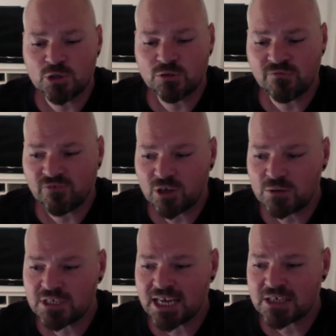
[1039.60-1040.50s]
your
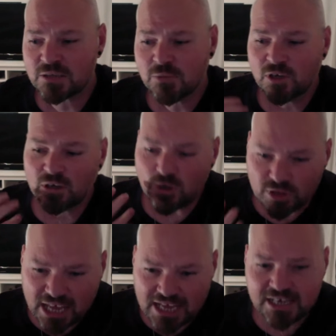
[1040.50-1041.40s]
enthusiasm. You're
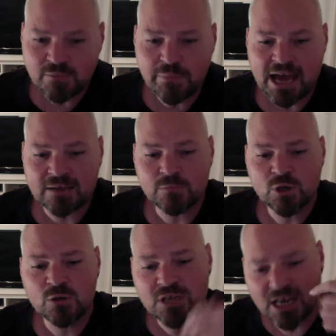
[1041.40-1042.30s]
then in a bad
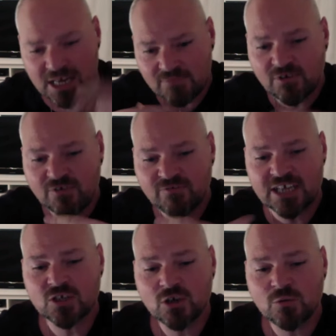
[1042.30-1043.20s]
mood, and it
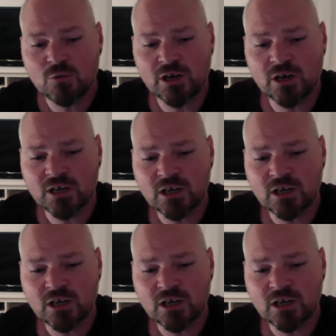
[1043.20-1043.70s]
reflects in your work.